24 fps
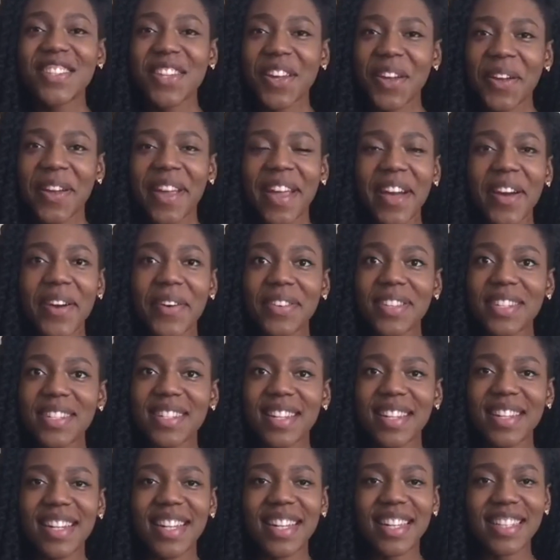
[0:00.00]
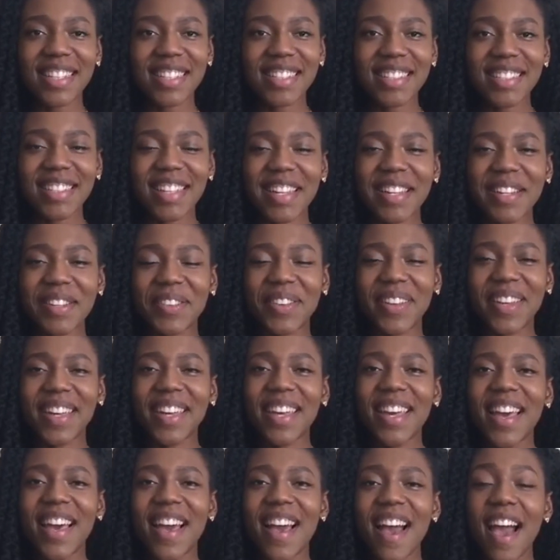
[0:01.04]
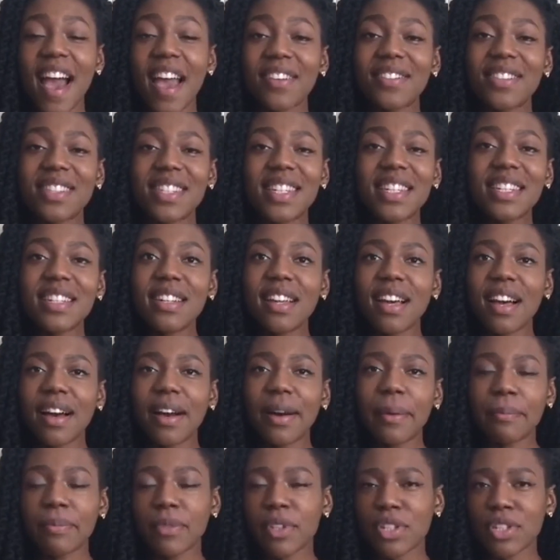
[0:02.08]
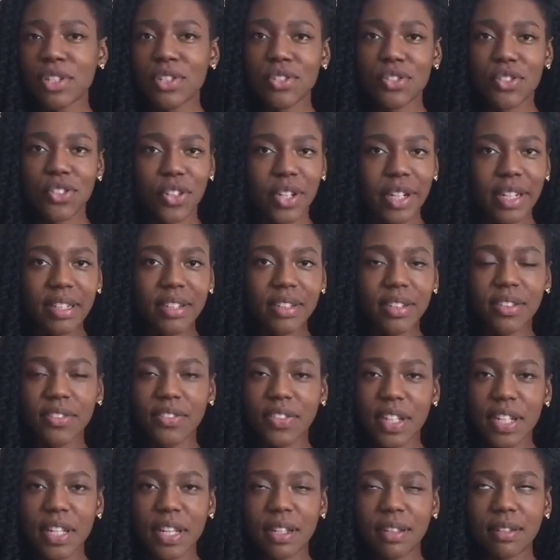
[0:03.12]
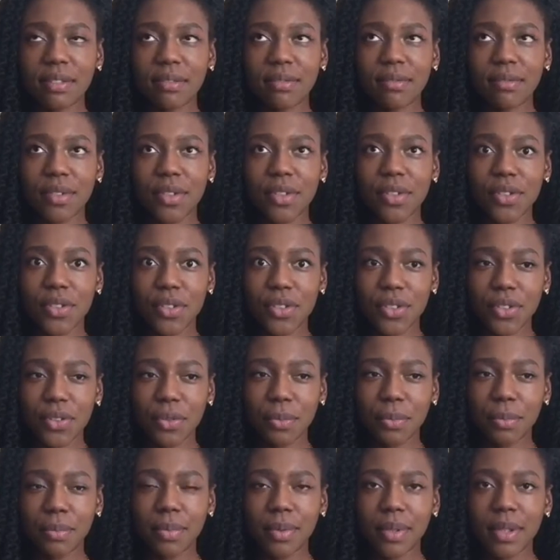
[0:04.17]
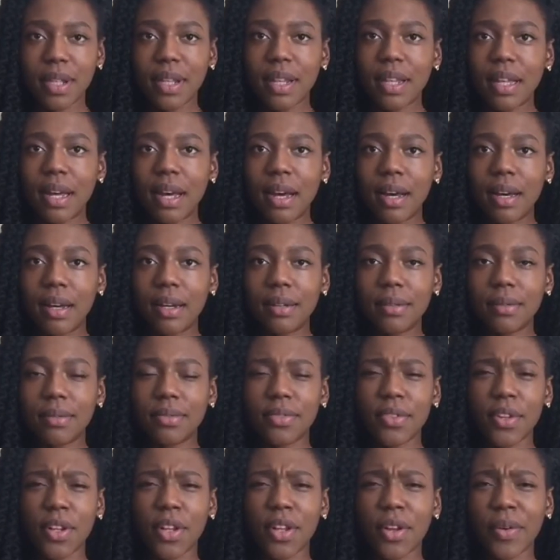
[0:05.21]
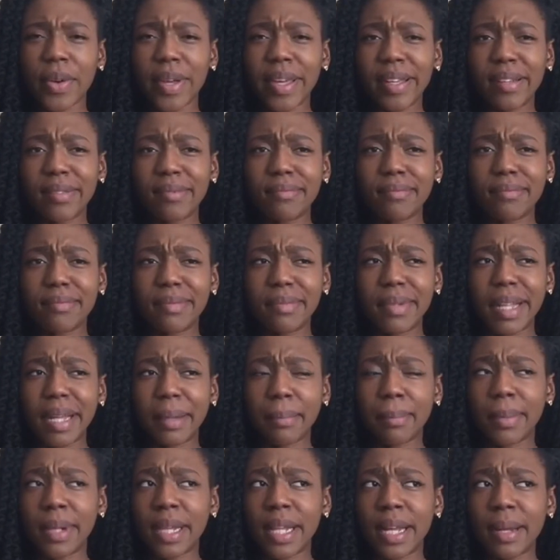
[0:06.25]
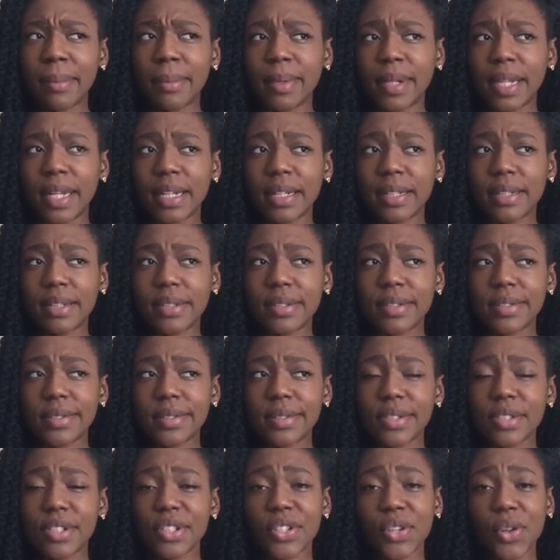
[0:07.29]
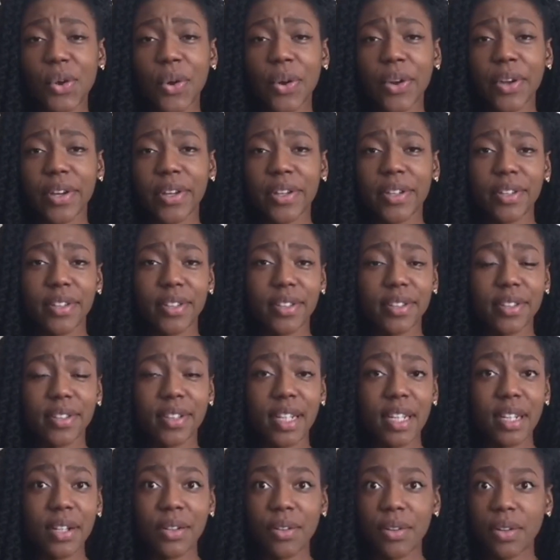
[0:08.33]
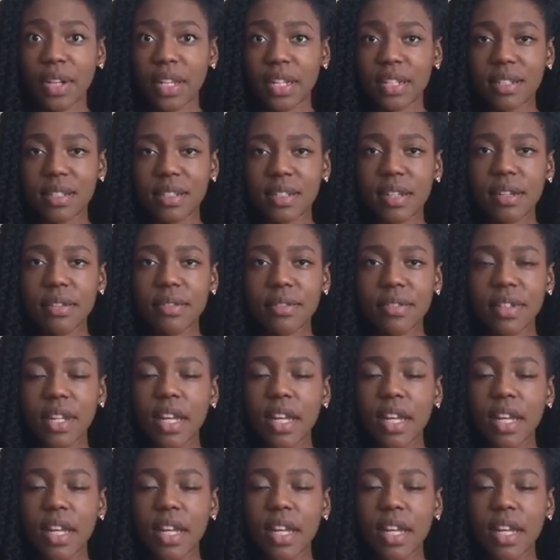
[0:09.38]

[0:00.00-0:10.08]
sorry, I always start like this. Anyway, I've seen um, this new trend on, on YouTube uh, following like blah blahs, tutorial and all that stuff.